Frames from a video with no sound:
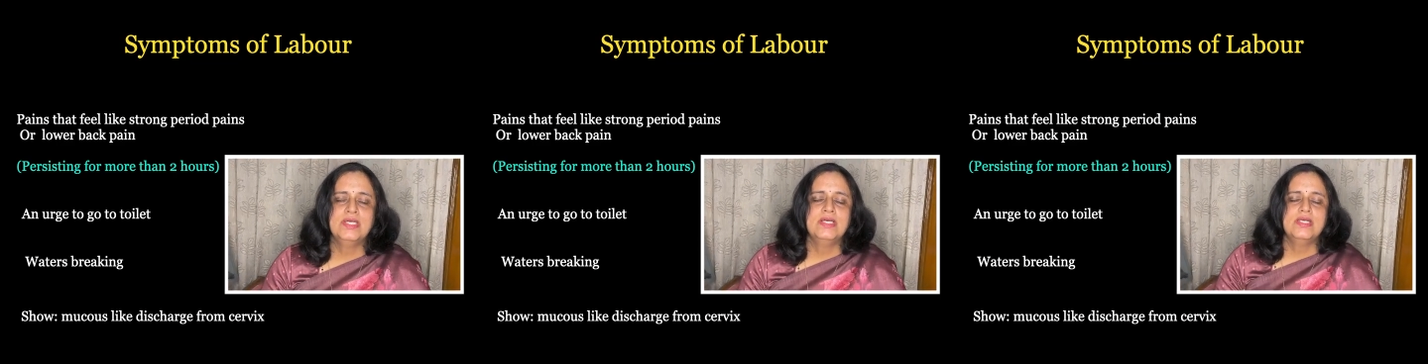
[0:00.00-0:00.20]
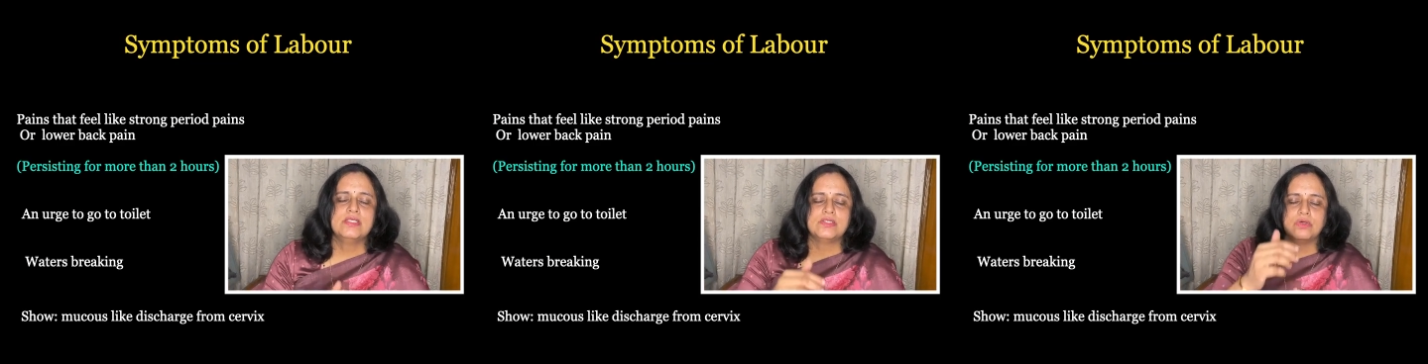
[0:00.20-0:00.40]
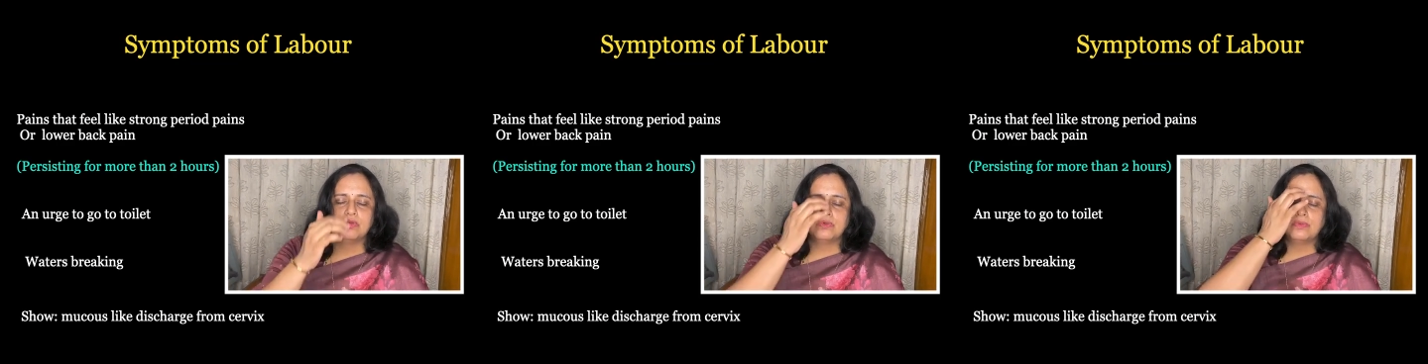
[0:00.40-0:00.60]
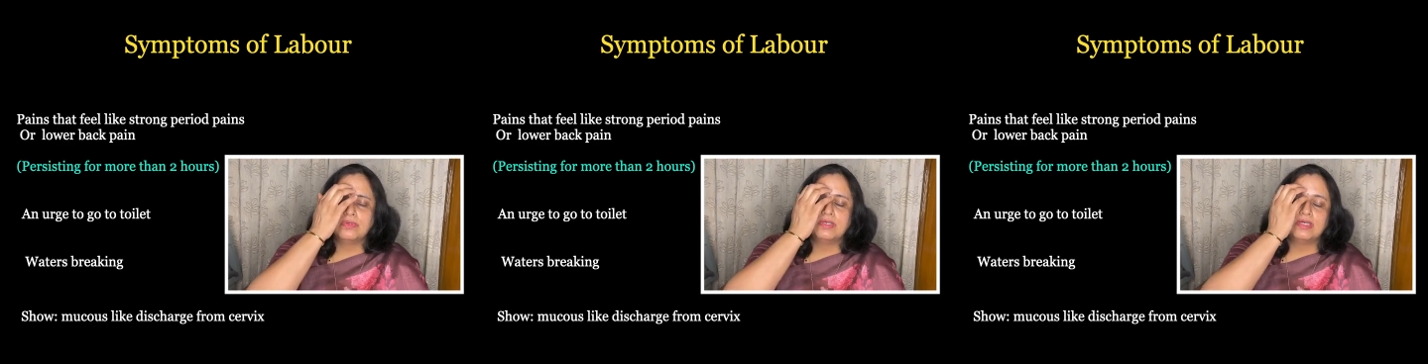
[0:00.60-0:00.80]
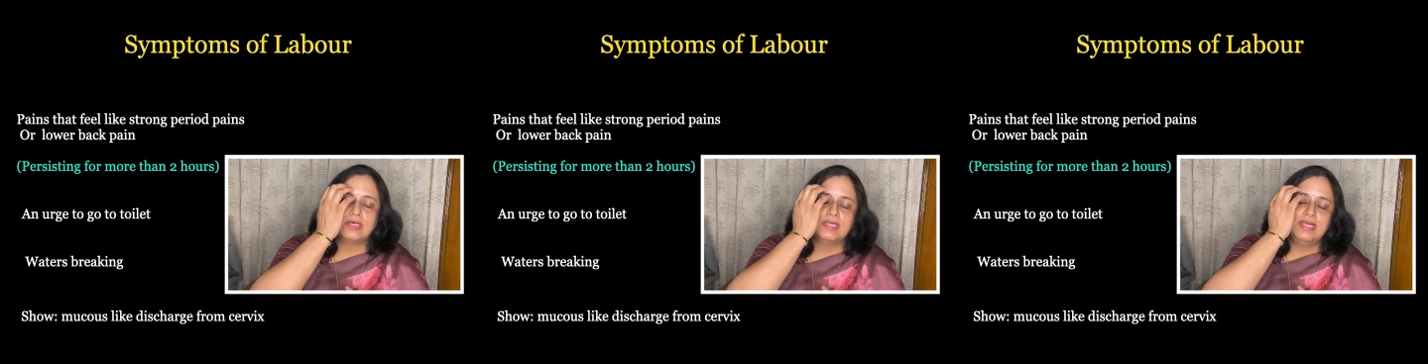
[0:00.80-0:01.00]
so
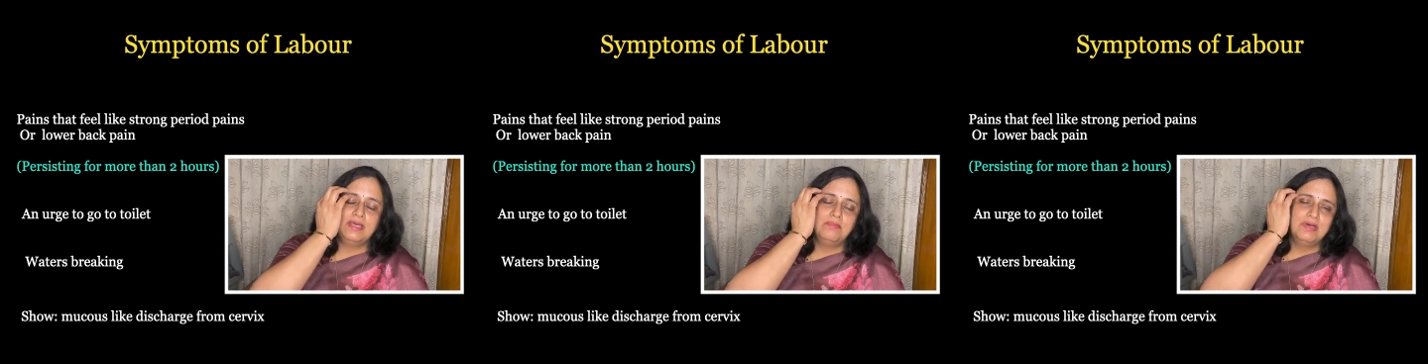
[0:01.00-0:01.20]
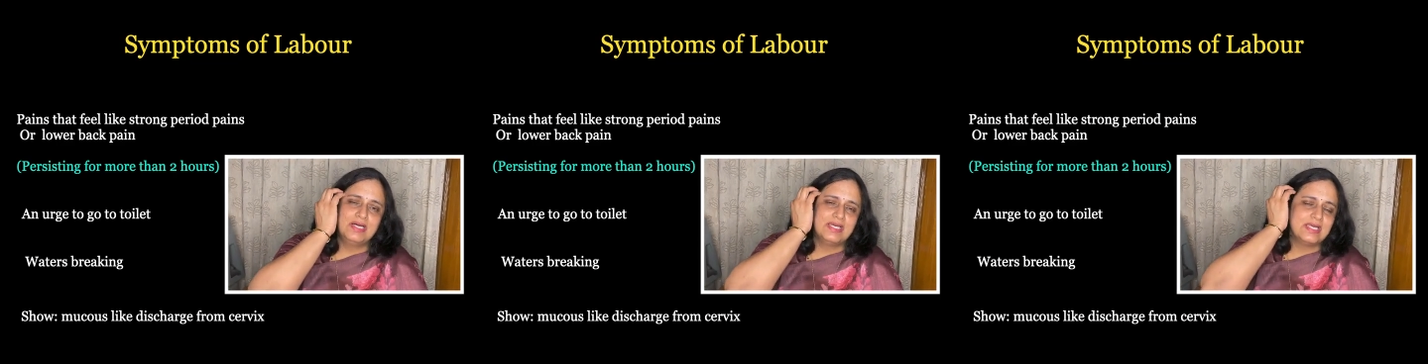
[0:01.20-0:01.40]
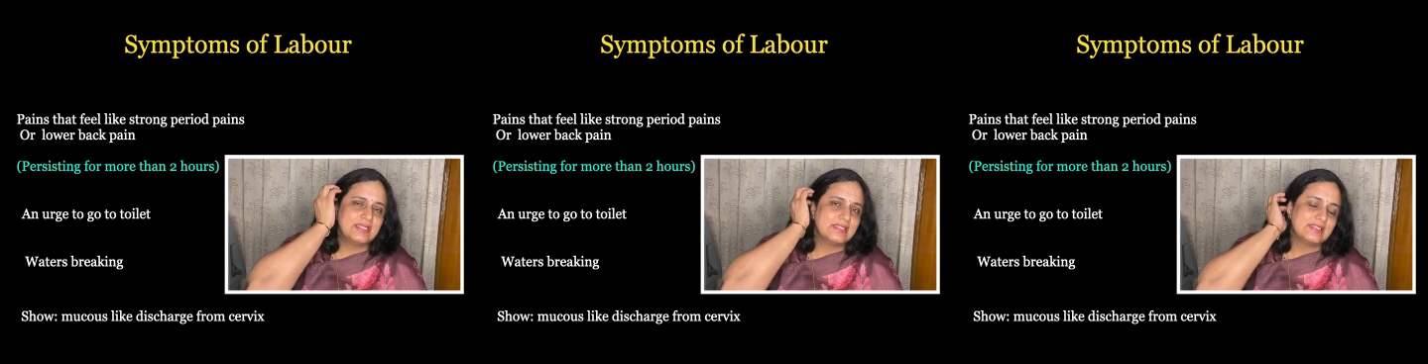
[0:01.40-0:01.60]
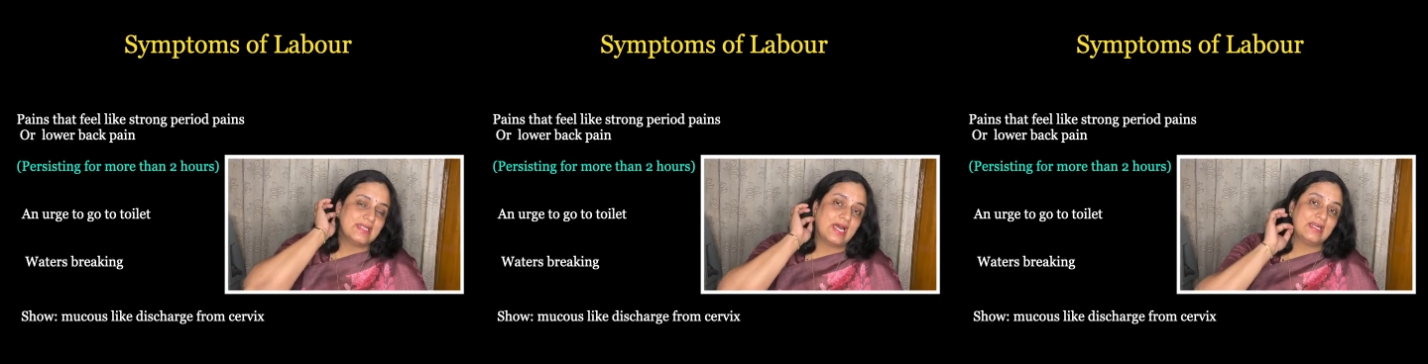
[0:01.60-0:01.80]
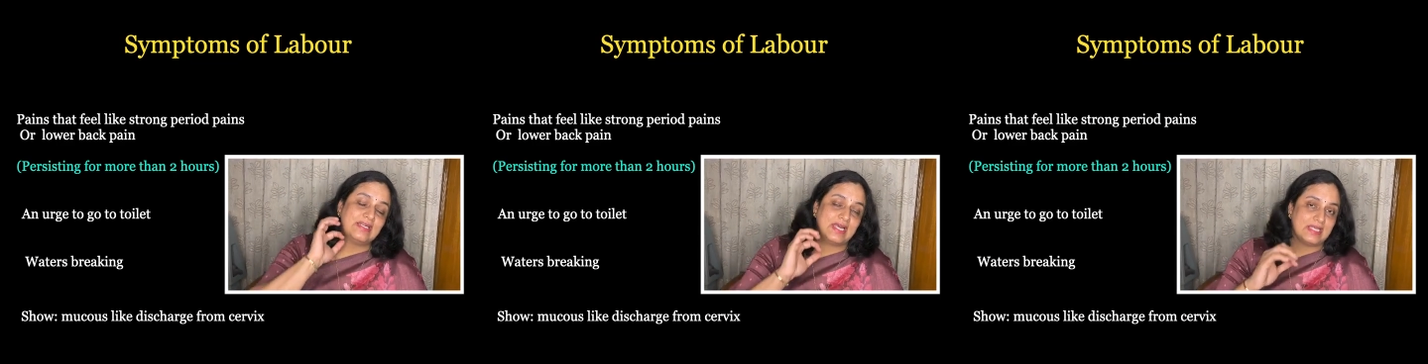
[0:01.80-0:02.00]
labor can
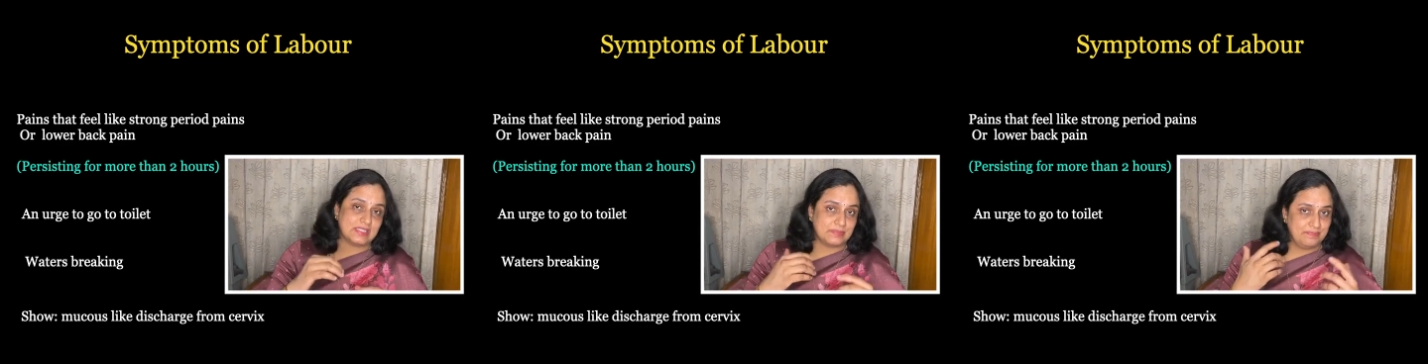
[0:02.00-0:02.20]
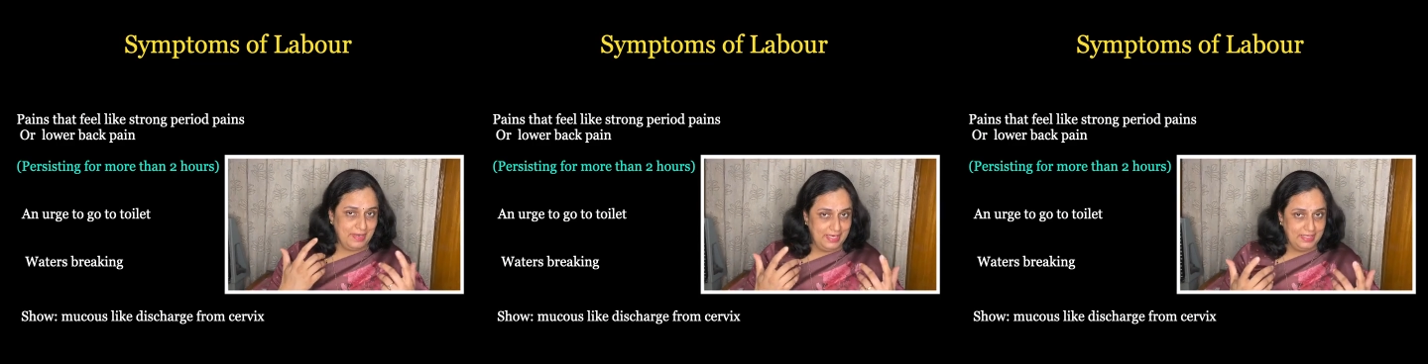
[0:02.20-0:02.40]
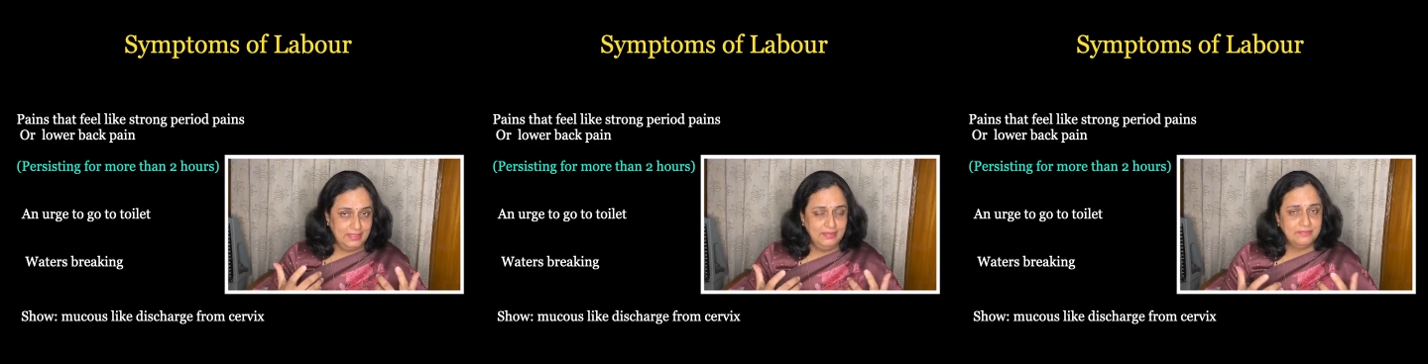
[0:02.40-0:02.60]
start as pain